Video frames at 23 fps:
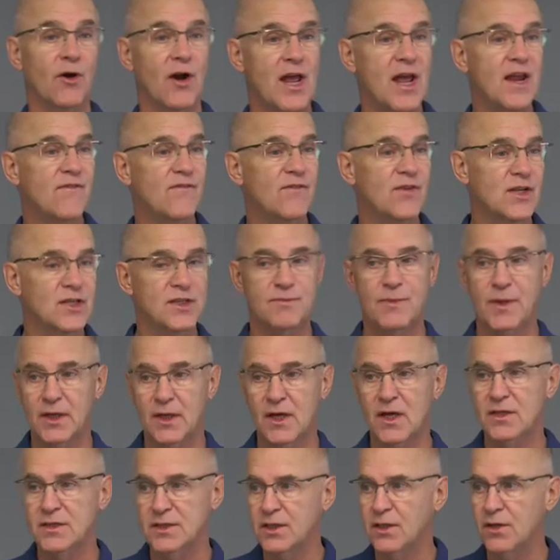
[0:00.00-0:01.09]
are envious
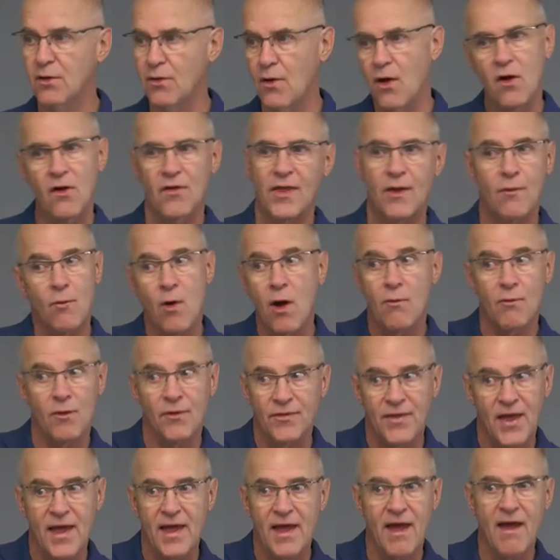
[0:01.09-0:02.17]
because you know, oh, they want
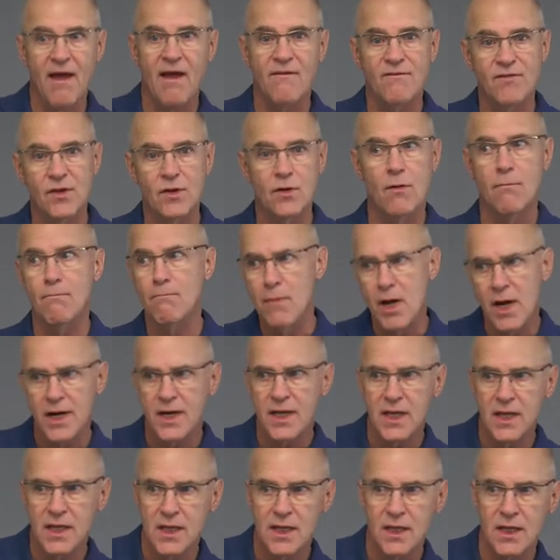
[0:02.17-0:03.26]
what they have, you know,
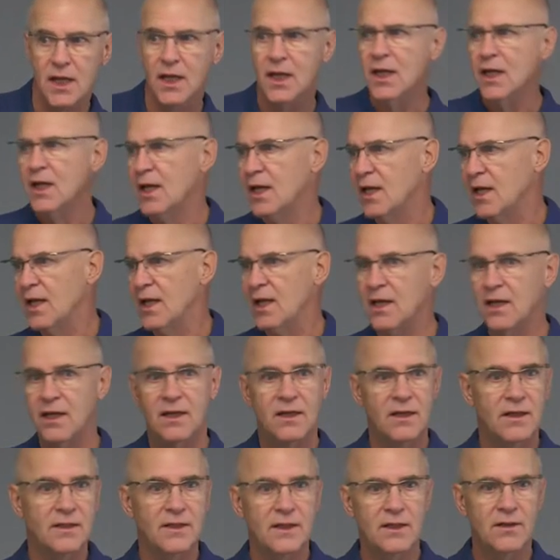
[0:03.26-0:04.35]
money,
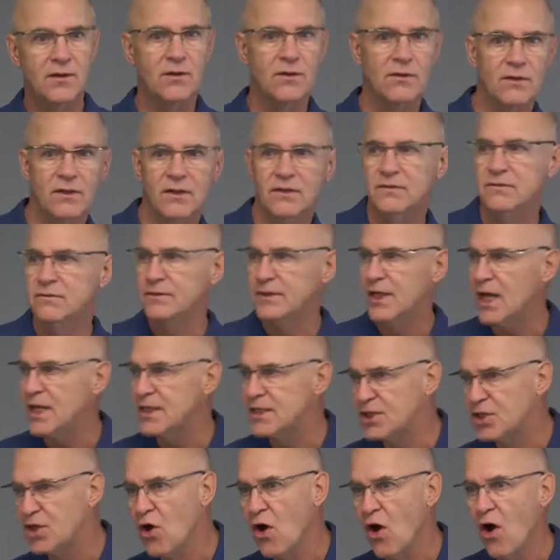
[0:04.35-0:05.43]
uh, you know, a
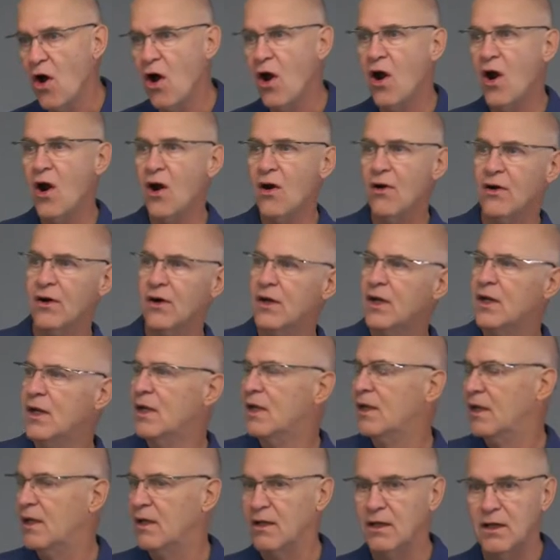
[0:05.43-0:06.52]
nice car, or
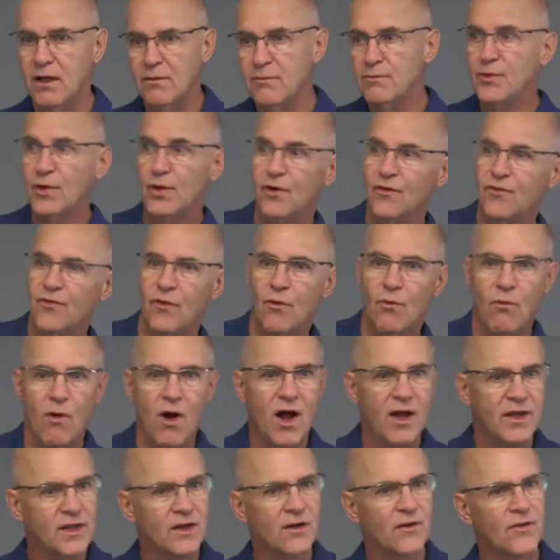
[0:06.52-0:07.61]
a beautiful
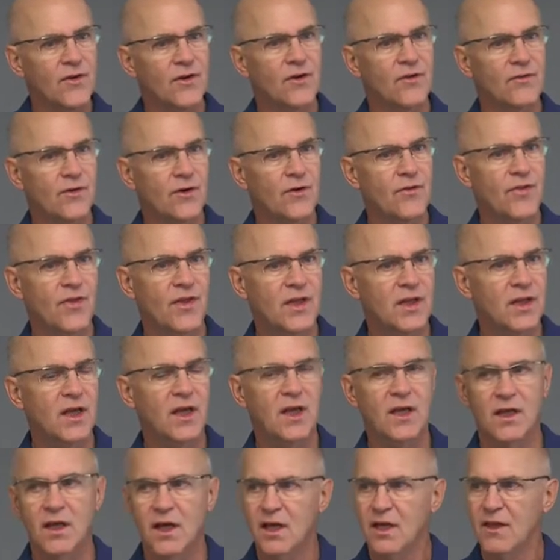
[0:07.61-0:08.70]
watch. You know, they're, they're
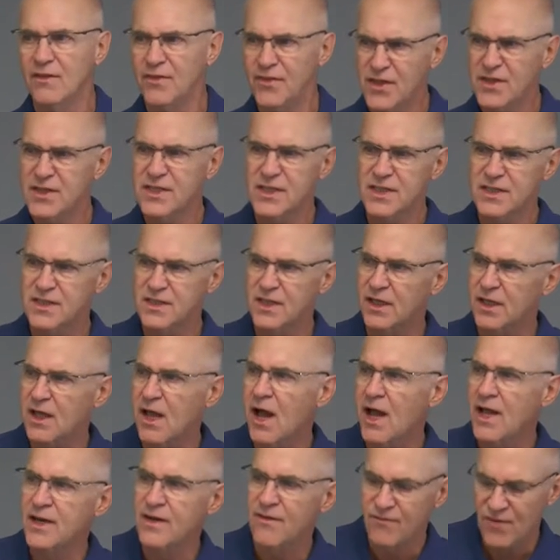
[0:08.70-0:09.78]
thinking this is the
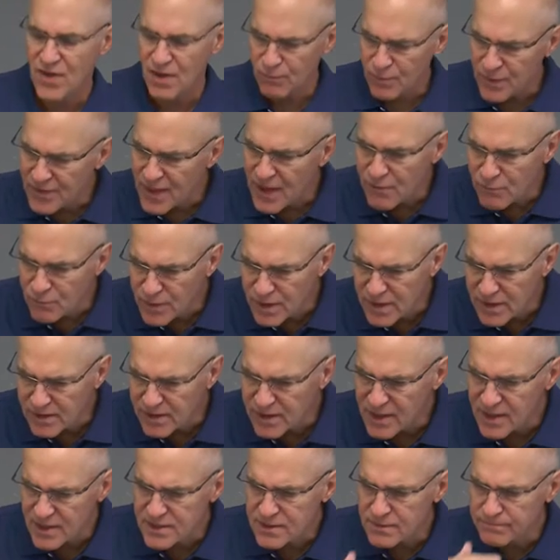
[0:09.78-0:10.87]
kind of event. When they read
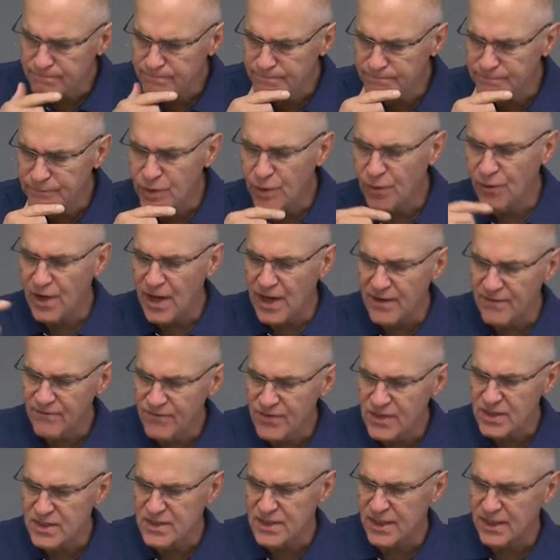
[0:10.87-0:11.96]
this, hmm, you're
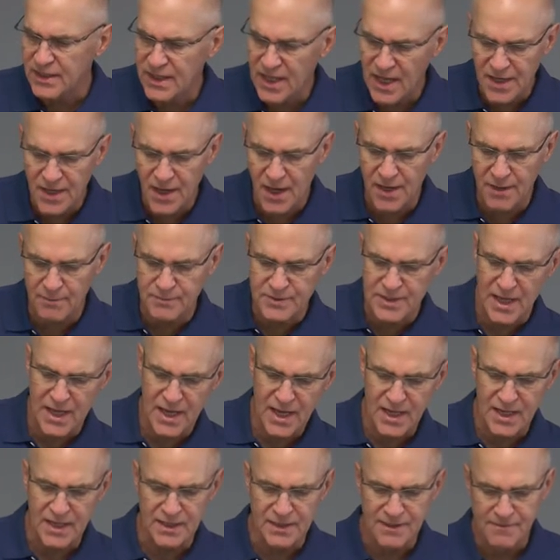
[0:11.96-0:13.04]
envious and cannot
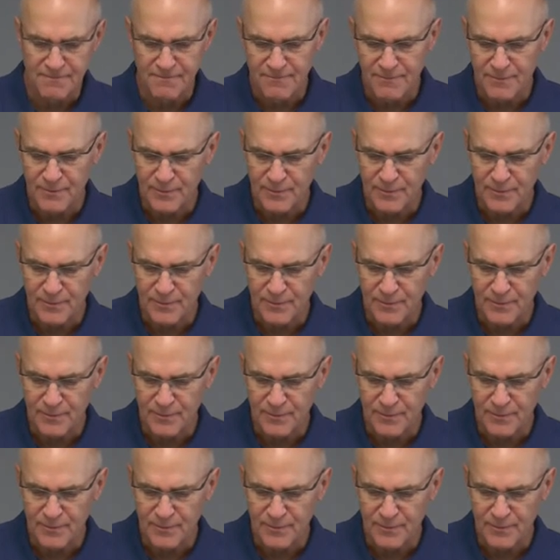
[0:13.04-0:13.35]
obtain,